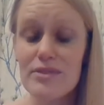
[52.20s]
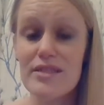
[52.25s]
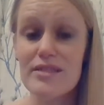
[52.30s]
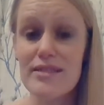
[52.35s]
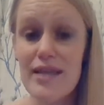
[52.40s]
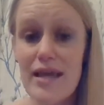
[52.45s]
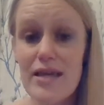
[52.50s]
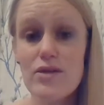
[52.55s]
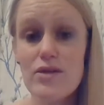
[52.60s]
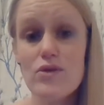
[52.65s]

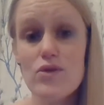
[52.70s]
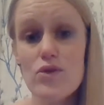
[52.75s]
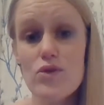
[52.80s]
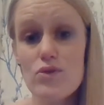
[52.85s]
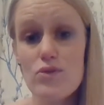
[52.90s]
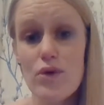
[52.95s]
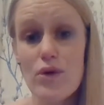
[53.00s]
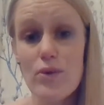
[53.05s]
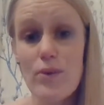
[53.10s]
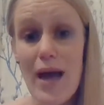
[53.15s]
take you
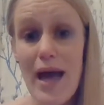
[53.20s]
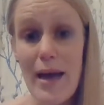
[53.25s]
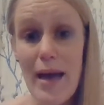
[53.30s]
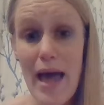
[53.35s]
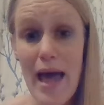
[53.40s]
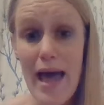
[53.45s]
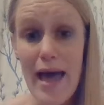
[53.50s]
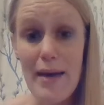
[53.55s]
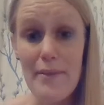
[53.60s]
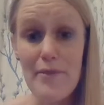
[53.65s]
through
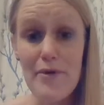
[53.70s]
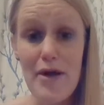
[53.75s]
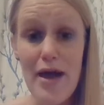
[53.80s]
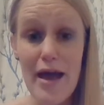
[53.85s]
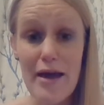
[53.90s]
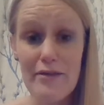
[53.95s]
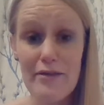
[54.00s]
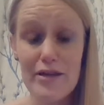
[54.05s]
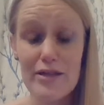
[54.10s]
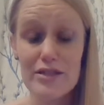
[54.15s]

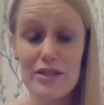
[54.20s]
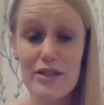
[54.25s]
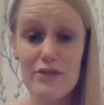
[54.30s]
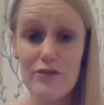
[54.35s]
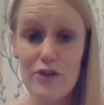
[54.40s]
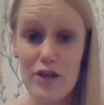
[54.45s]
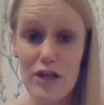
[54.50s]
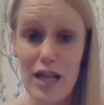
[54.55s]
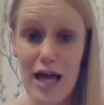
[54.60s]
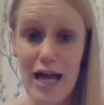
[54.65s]
areas of
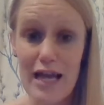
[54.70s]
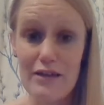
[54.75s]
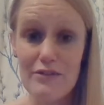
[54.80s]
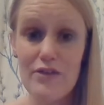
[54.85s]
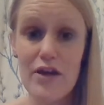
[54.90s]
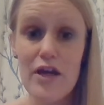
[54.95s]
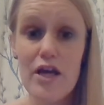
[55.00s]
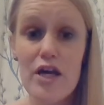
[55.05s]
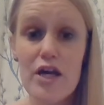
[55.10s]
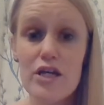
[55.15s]
your
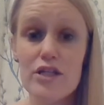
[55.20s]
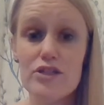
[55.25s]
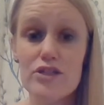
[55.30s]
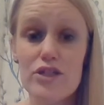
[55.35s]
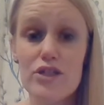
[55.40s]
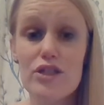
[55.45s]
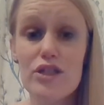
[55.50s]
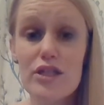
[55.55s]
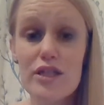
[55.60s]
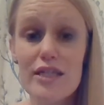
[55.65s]
life and
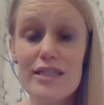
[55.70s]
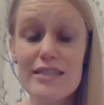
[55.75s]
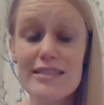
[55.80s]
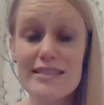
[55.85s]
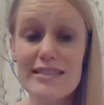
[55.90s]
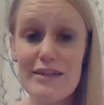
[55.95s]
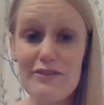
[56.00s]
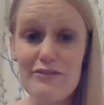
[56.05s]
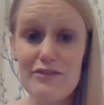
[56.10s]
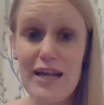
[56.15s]
to look at
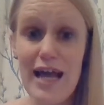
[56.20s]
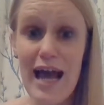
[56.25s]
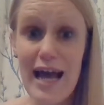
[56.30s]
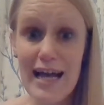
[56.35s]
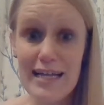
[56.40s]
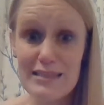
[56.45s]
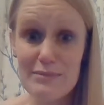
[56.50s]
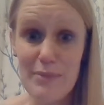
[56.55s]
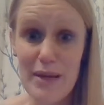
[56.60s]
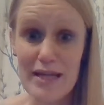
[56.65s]
different
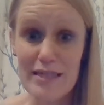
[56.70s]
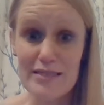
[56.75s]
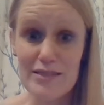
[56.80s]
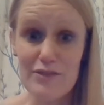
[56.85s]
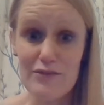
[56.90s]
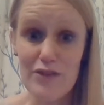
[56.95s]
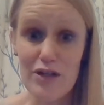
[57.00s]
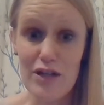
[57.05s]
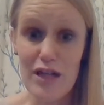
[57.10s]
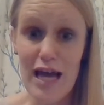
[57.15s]
aspects
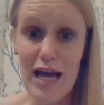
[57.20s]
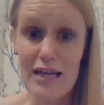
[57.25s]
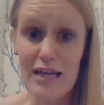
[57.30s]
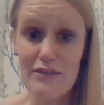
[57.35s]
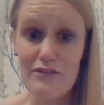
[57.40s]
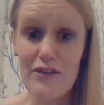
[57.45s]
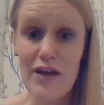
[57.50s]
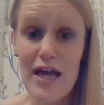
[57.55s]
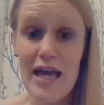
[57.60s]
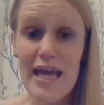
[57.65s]
of your
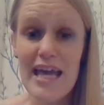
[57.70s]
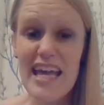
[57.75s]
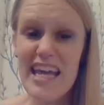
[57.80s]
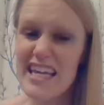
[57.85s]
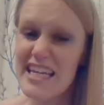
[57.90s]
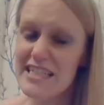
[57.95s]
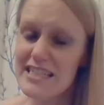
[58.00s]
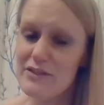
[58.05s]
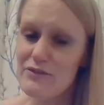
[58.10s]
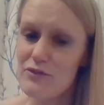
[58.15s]
life in
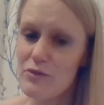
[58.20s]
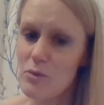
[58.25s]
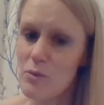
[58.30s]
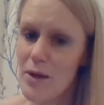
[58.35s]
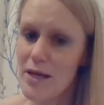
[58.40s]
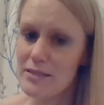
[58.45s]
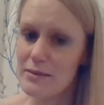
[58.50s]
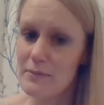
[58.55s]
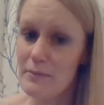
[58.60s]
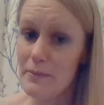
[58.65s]
a different
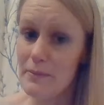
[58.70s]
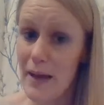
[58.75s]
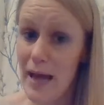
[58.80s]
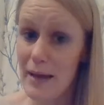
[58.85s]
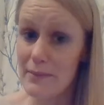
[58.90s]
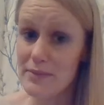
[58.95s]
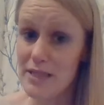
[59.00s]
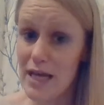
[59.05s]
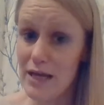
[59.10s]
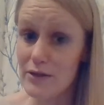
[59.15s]
way to
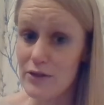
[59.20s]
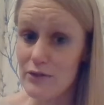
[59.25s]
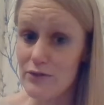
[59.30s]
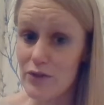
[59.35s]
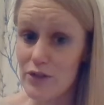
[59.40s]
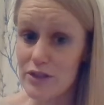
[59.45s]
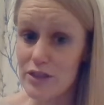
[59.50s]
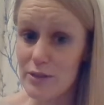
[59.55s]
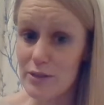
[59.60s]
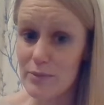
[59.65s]
perhaps how you've
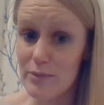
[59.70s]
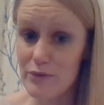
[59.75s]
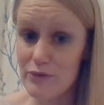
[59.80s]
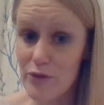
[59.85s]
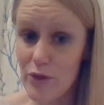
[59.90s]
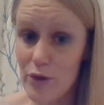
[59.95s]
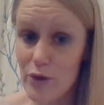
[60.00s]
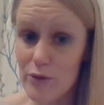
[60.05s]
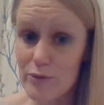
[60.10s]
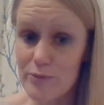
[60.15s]
looked at them
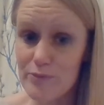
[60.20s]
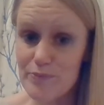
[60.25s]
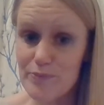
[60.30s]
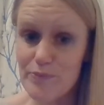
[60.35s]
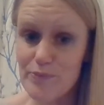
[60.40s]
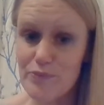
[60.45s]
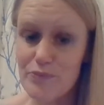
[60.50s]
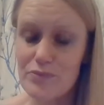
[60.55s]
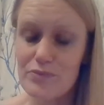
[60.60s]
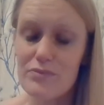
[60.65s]
before.
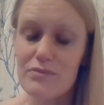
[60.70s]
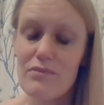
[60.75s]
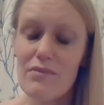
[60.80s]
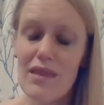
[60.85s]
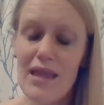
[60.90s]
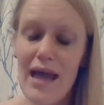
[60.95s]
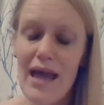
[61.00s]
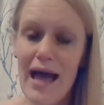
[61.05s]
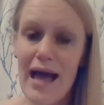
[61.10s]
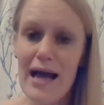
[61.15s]

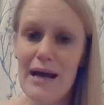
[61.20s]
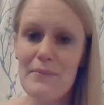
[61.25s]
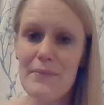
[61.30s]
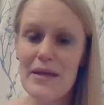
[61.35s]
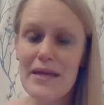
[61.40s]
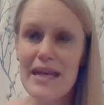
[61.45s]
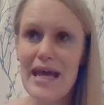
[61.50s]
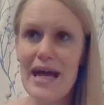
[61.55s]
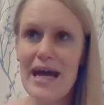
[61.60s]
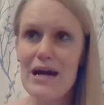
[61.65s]

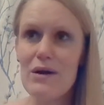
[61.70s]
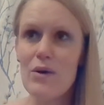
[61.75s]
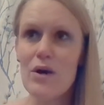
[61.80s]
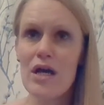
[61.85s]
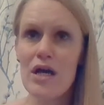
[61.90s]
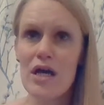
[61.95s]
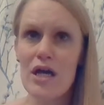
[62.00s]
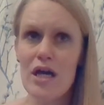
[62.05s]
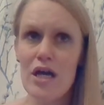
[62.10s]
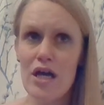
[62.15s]
Now,
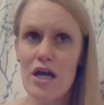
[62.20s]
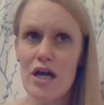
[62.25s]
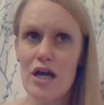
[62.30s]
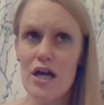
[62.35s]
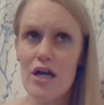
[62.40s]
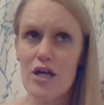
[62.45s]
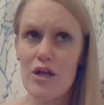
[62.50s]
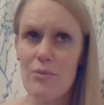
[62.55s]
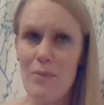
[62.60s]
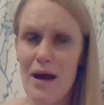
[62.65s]

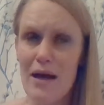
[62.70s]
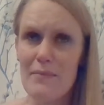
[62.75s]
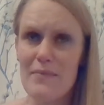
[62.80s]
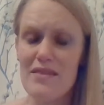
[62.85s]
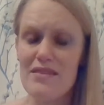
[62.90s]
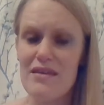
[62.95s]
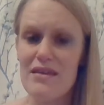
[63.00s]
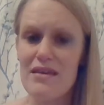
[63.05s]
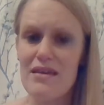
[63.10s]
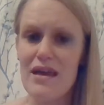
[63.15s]
you might be
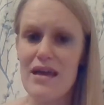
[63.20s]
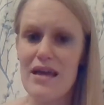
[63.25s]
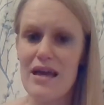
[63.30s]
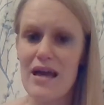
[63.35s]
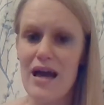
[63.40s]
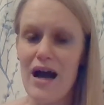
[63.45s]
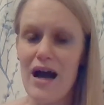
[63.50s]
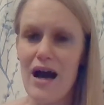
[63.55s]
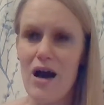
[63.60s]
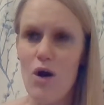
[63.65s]
thinking,
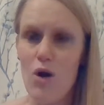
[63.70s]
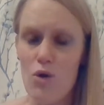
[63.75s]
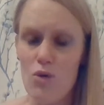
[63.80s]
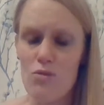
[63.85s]
oh